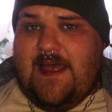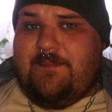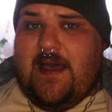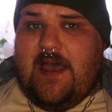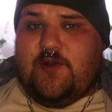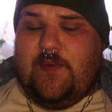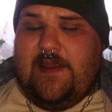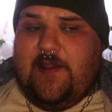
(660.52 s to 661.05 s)
that
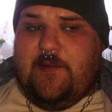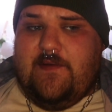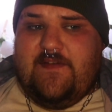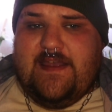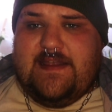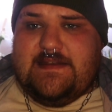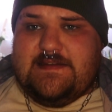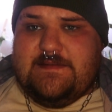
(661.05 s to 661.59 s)
bad week with
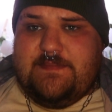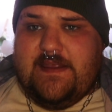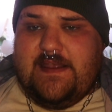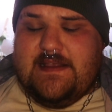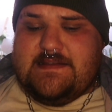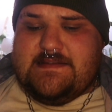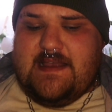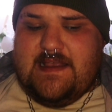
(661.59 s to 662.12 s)
it
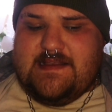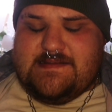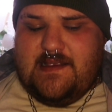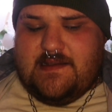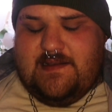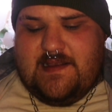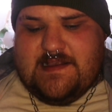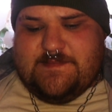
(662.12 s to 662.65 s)
because I
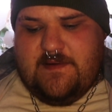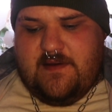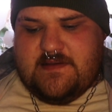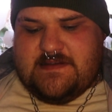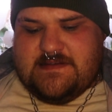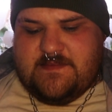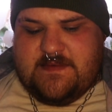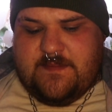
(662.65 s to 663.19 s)
started
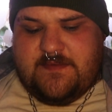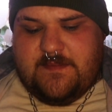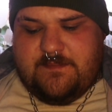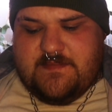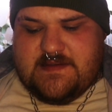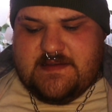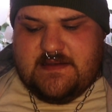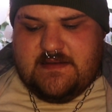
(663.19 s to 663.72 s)
experiencing some
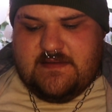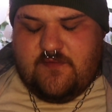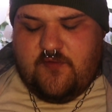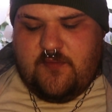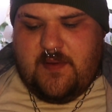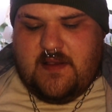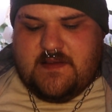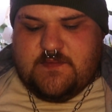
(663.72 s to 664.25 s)
symptoms
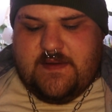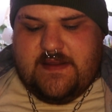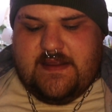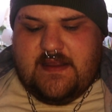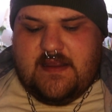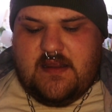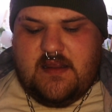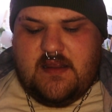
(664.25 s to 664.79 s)
over the past
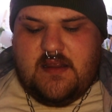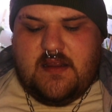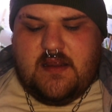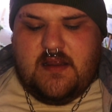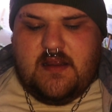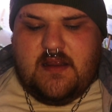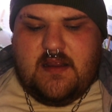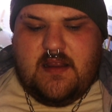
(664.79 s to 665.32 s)
week.
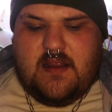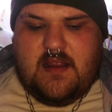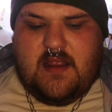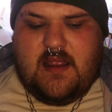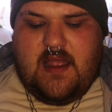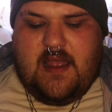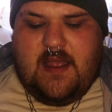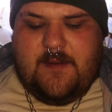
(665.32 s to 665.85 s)

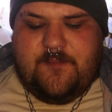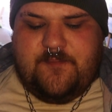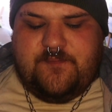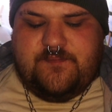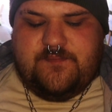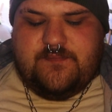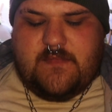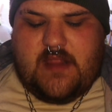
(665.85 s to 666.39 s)

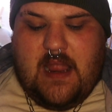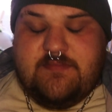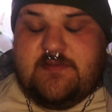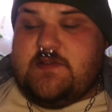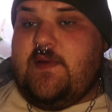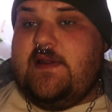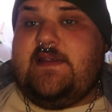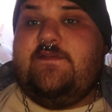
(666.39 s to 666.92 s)
I'm
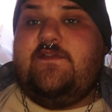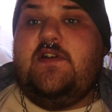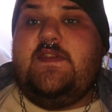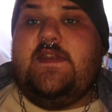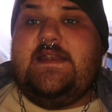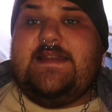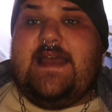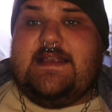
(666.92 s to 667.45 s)
just waiting for
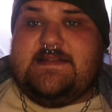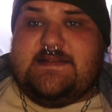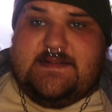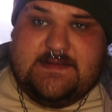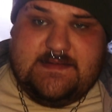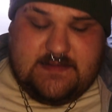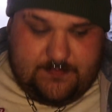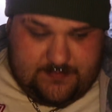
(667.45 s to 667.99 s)
the
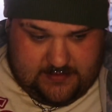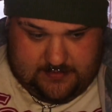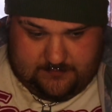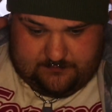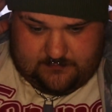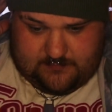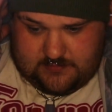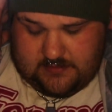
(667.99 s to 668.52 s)
tests to
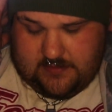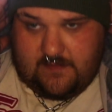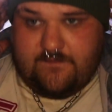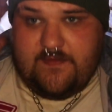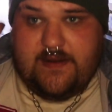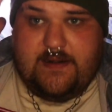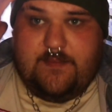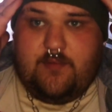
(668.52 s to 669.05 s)
become
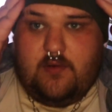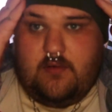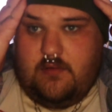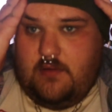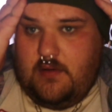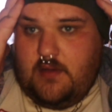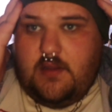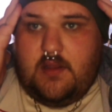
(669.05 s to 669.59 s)

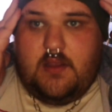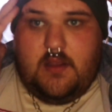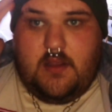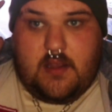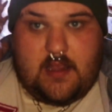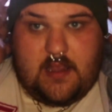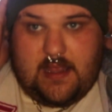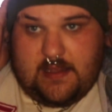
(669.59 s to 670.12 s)
available,
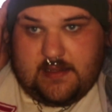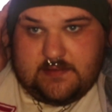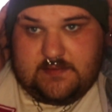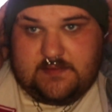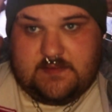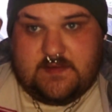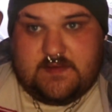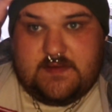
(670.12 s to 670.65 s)

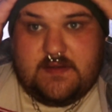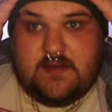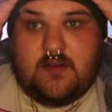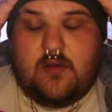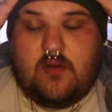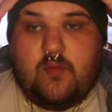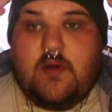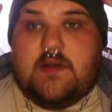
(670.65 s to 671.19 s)
and
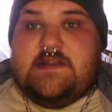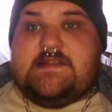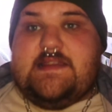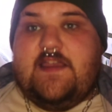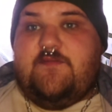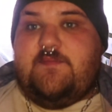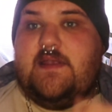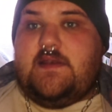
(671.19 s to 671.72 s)
once
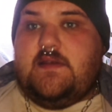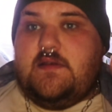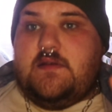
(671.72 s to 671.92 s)
they've